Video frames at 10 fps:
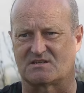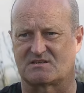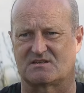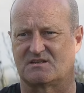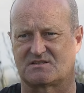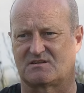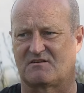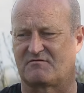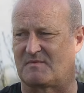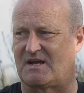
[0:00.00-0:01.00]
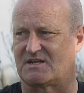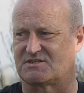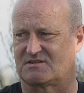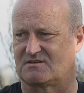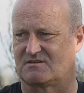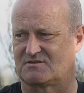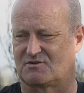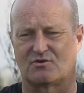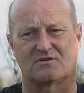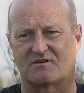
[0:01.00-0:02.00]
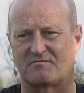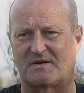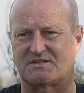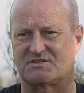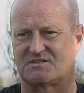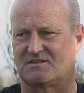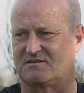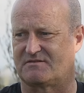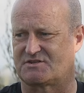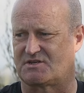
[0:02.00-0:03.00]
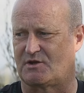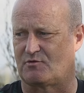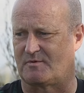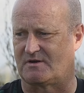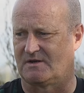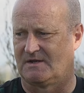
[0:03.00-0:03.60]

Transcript: It's a tough match. There's a lot of tough matches in the division now, but